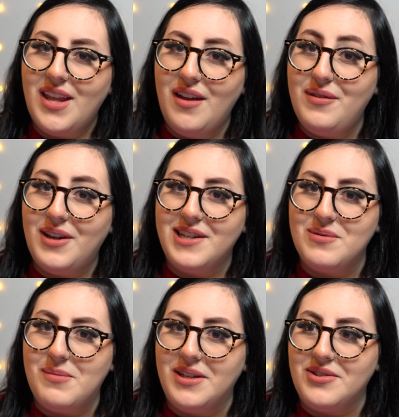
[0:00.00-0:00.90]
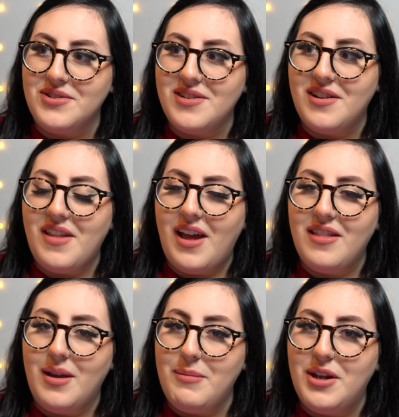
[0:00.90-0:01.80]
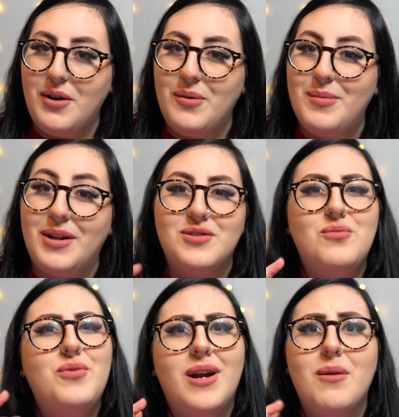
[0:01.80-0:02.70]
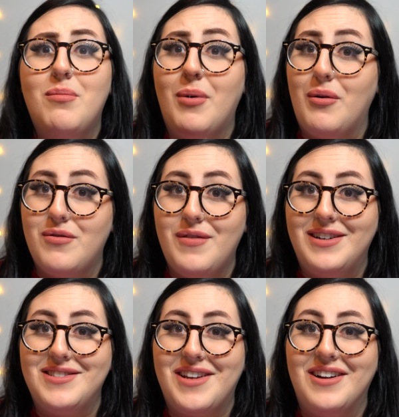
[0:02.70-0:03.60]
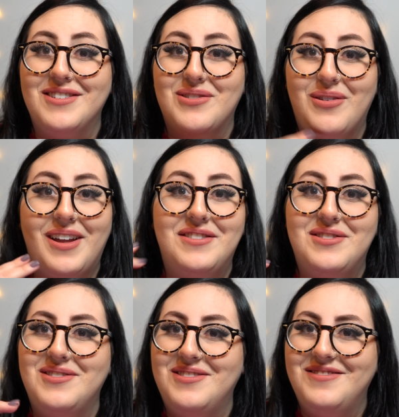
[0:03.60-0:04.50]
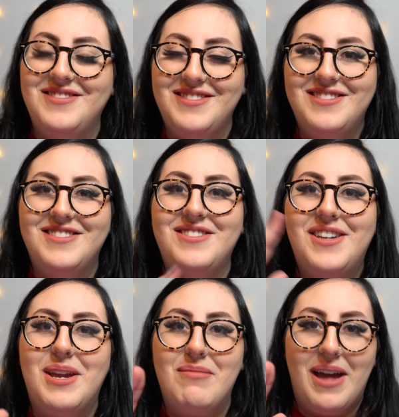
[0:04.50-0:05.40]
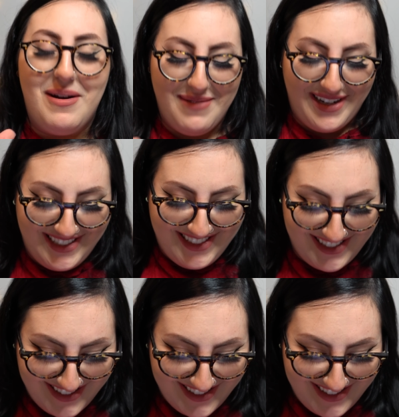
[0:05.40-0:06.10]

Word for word: If you guys would be interested in that, let me know. But also, we are both very scared, so like, keep that in mind.